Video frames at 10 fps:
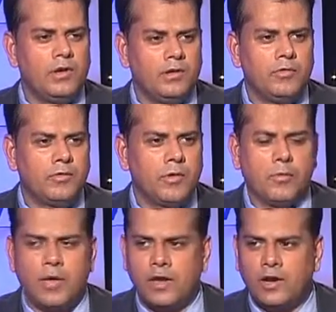mean, coming from
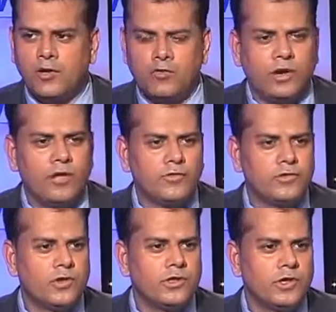a background of life
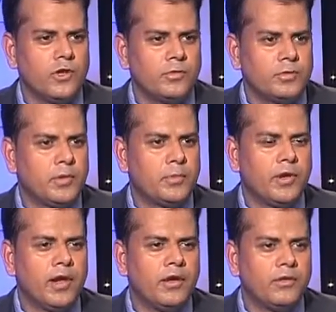insurance, I always
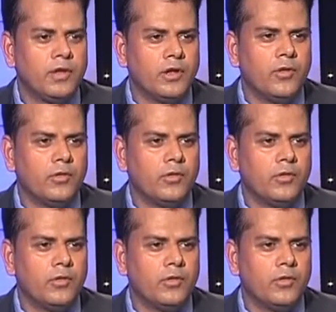propagate the,